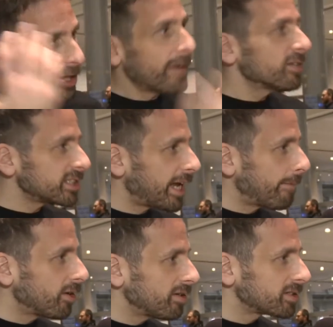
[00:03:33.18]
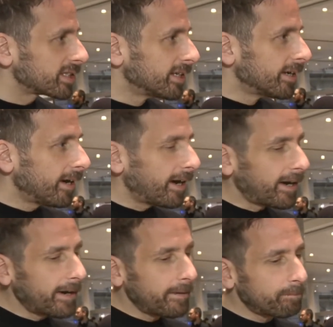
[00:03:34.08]
think of as gamers.
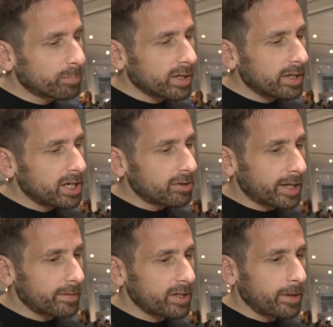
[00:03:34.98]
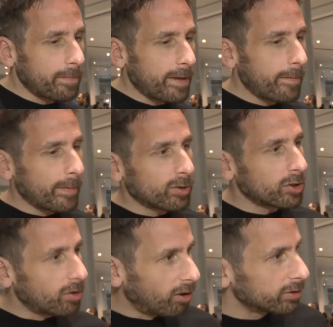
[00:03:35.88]
Um, you know, like you know, maybe people a
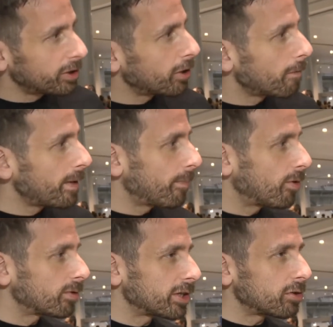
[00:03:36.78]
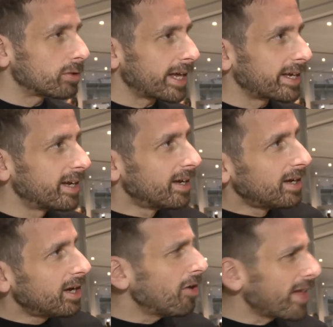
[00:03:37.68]
little older or people a little like,
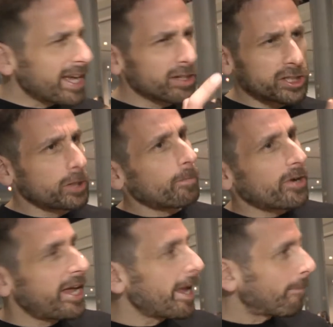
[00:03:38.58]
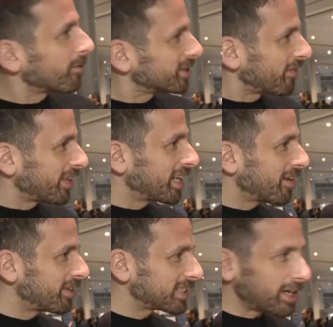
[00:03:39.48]
oh, that guy looks super hip or something. You
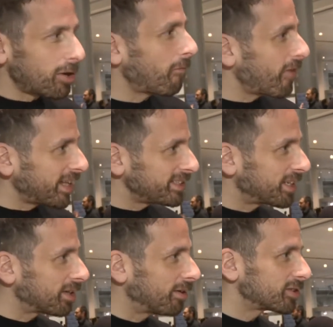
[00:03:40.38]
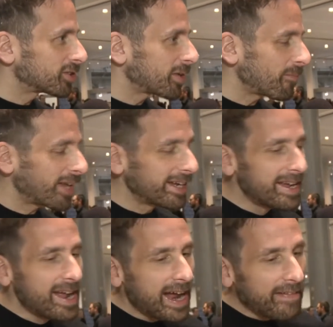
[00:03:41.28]
know, and he's like in all fancy clothes or something.
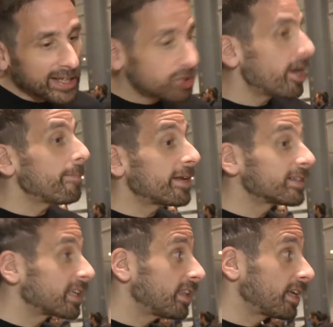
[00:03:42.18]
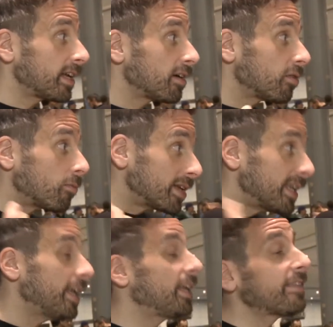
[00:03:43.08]
And that's great because I think we
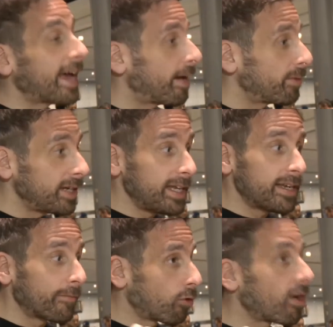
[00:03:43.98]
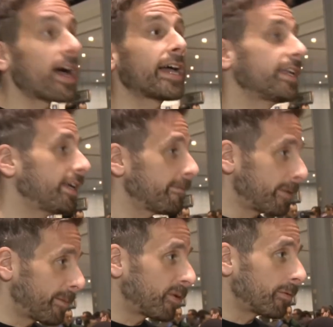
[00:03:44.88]
need that. We need a variety of
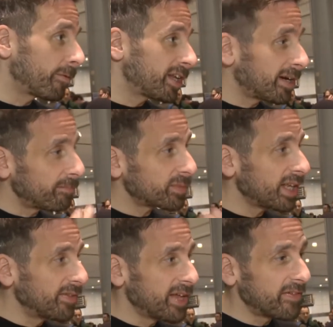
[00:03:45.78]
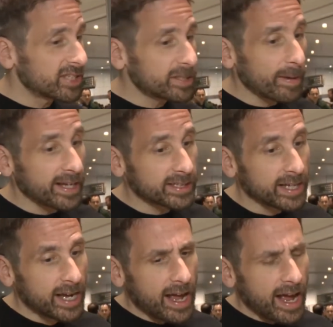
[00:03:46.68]
people. You know, in in the space.
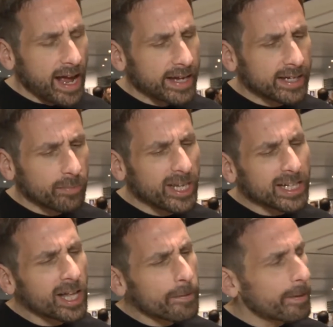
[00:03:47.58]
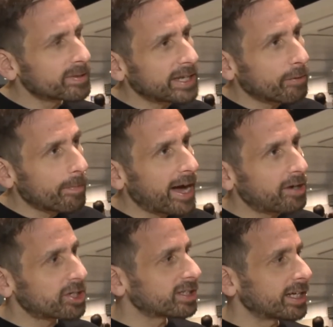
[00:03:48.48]
And uh, we get a lot of people saying with
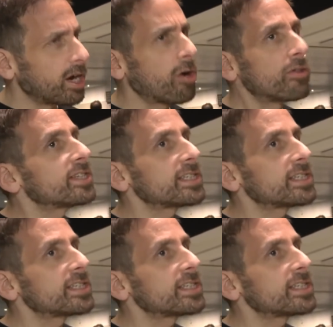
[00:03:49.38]
Bioshock, like, oh, this